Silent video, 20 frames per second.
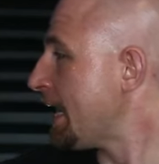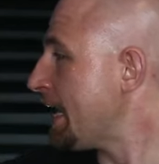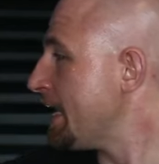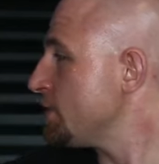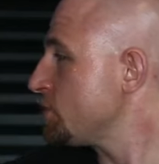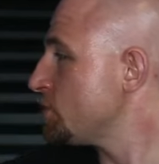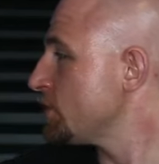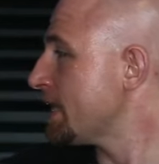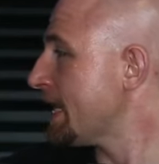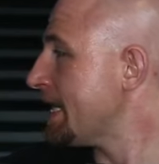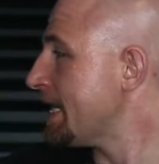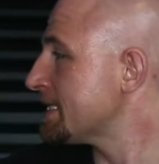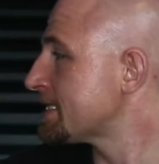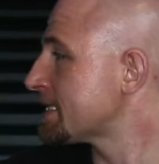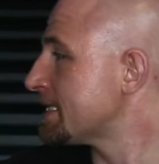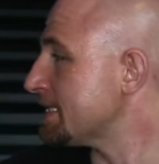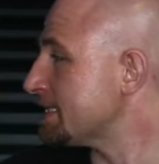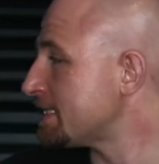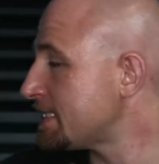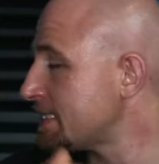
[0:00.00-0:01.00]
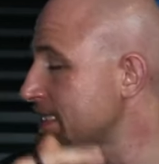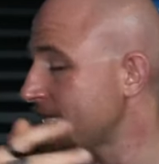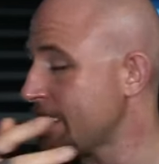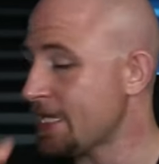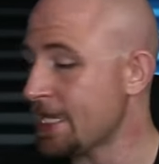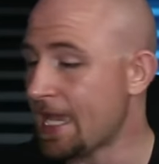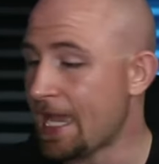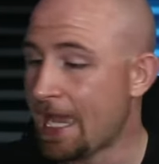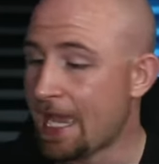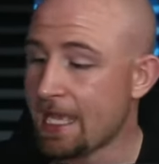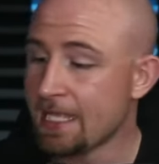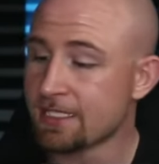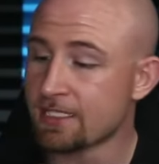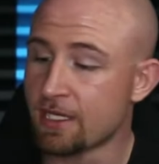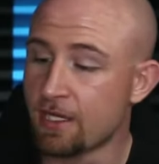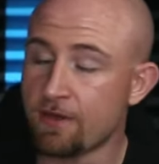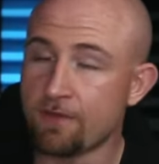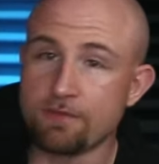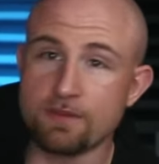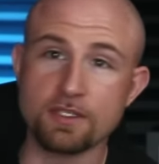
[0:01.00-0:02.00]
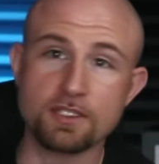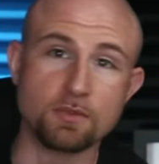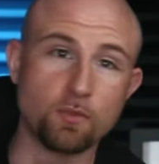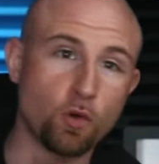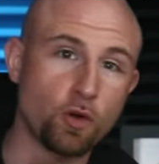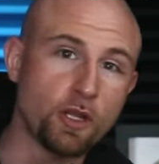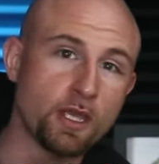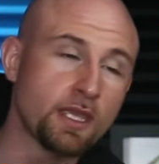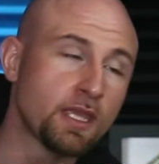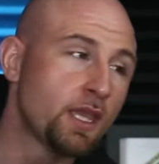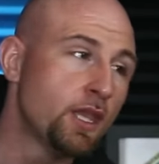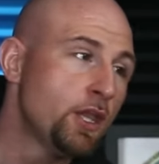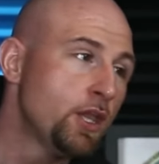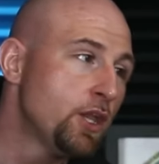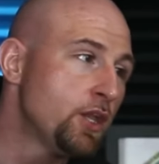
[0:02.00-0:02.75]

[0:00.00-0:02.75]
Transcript: As you guys can see, as of this morning,